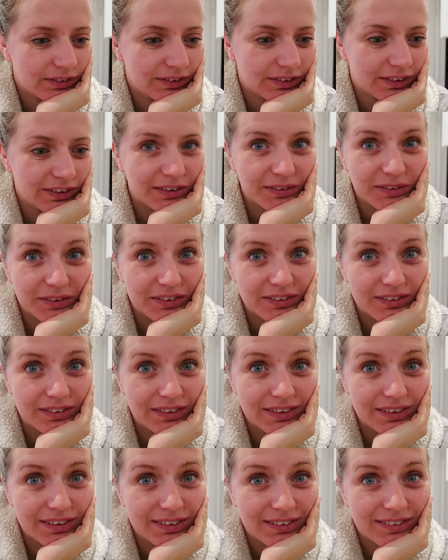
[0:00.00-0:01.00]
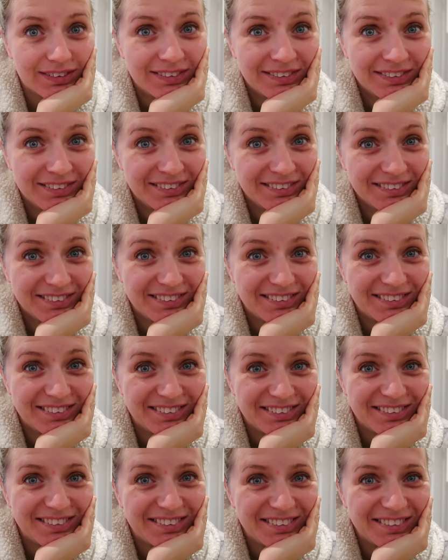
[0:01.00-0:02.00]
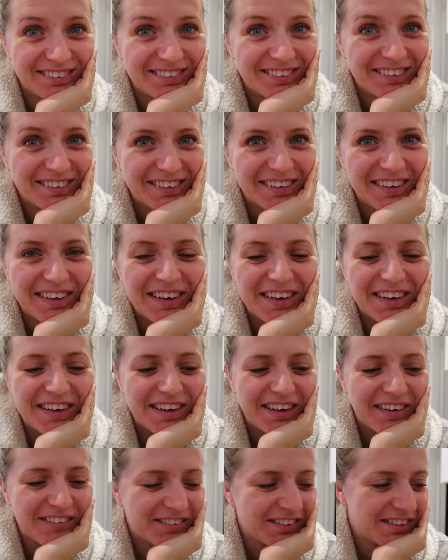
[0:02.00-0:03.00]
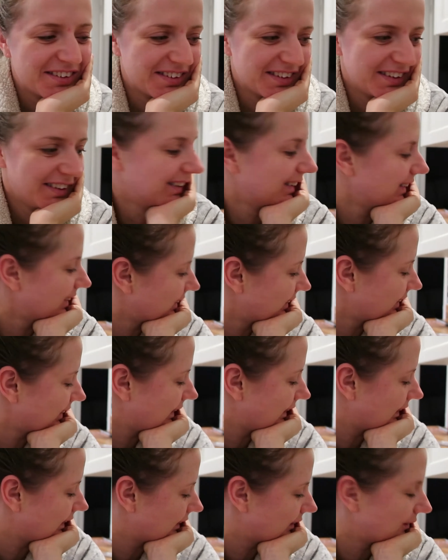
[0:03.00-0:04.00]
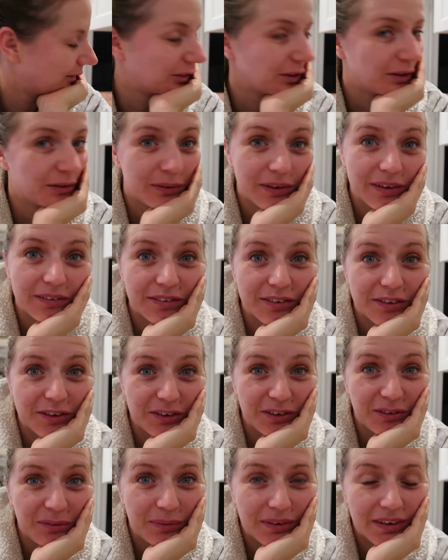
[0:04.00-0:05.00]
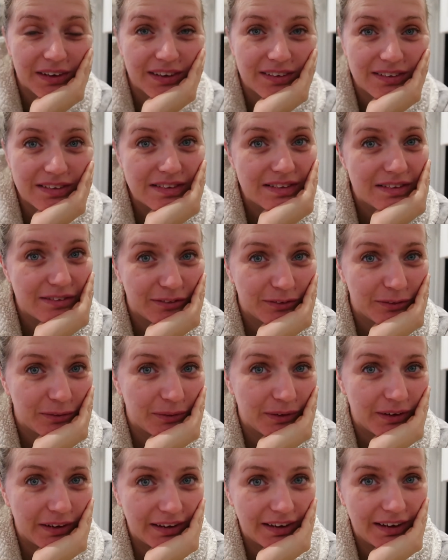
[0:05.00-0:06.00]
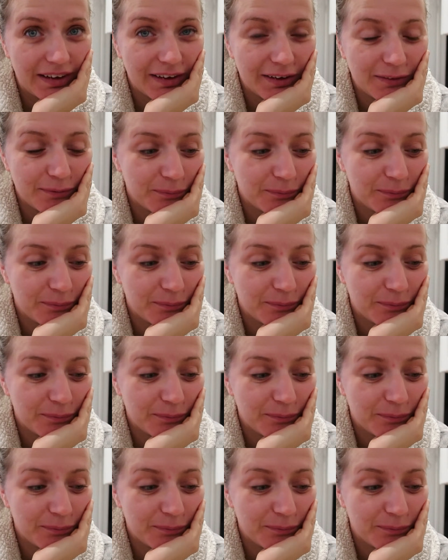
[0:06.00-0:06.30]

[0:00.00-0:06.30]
don't know what to think. I've just done it. I'm just waiting for 2 minutes for why